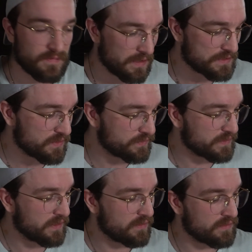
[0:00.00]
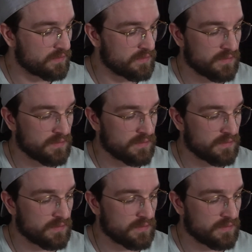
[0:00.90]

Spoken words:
That's all together.